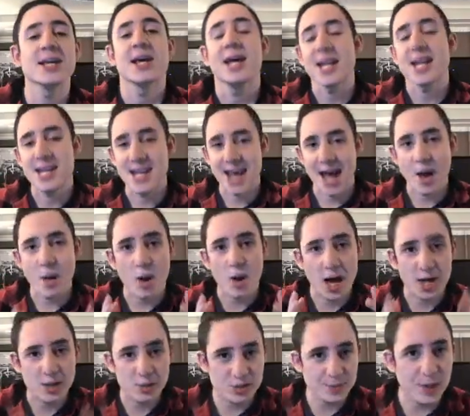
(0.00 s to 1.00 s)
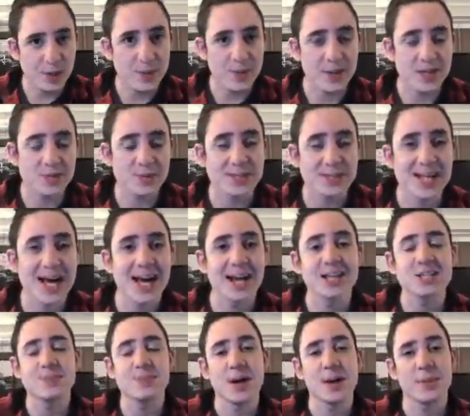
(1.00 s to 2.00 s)
Now, I spoke about this with Dallas,
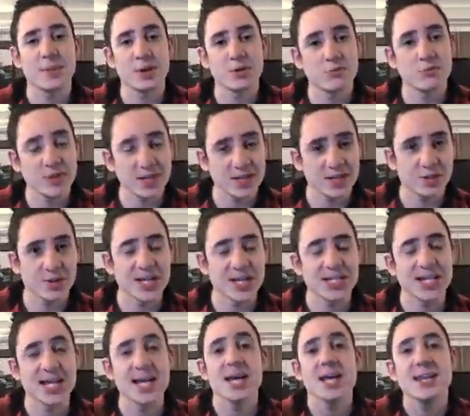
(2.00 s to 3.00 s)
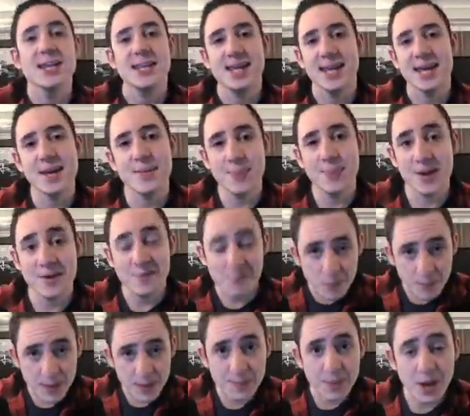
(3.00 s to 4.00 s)
but I'm going to reiterate it. The EMP for me
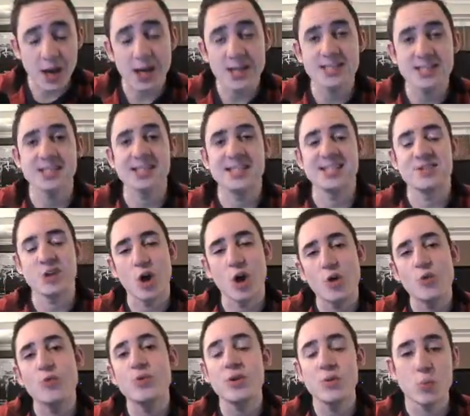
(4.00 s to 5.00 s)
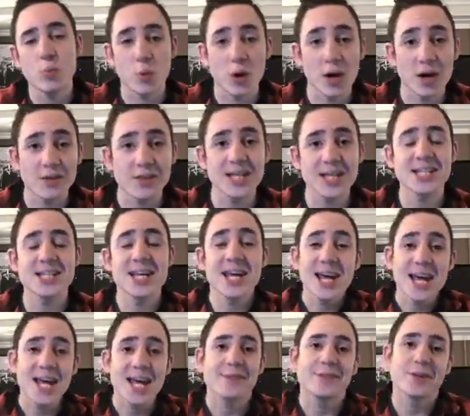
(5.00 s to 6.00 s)
personally is only worth it
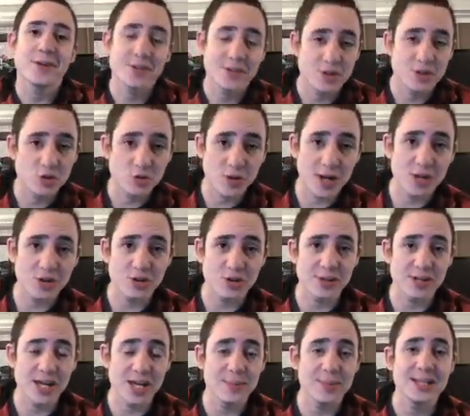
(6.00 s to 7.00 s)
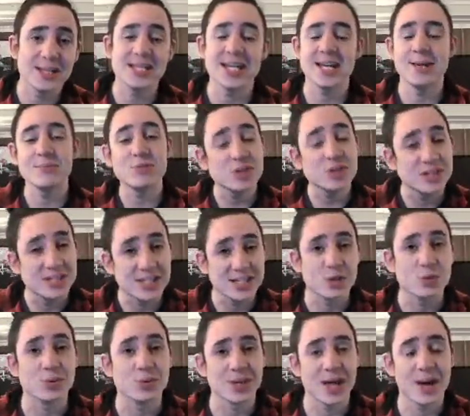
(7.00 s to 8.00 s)
if there is a trench on the enemy team to deal
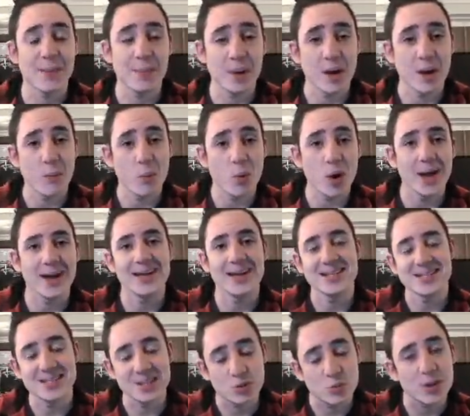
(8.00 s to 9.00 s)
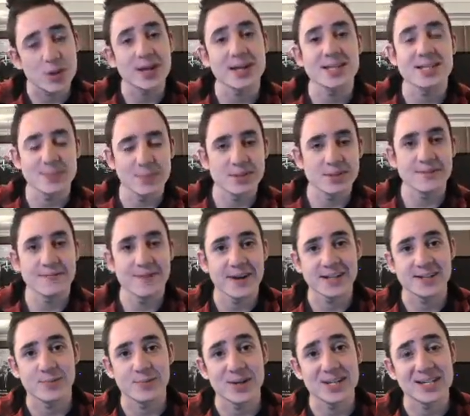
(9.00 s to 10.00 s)
with that barbed wire. It's the quickest and most effective
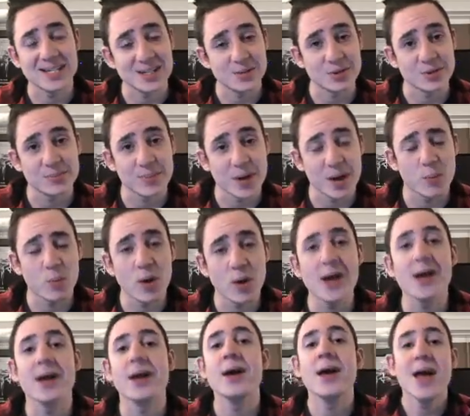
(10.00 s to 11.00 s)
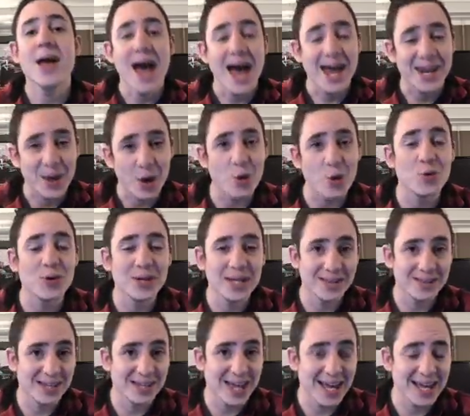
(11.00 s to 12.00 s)
way to deal with the barbed wire, and only in the
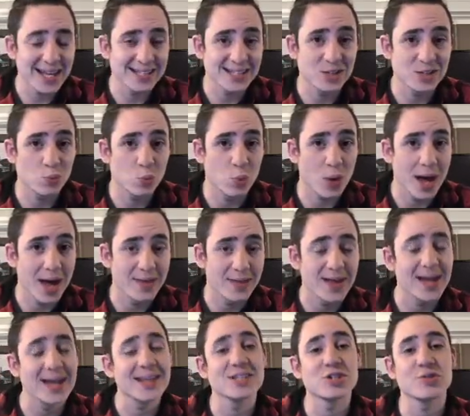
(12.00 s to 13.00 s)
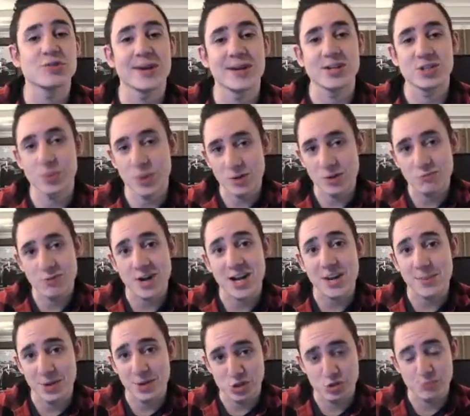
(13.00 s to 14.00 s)
cases where there is a trench would I
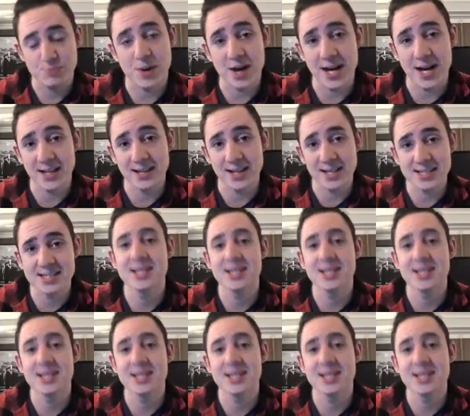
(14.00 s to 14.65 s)
recommend you buying this.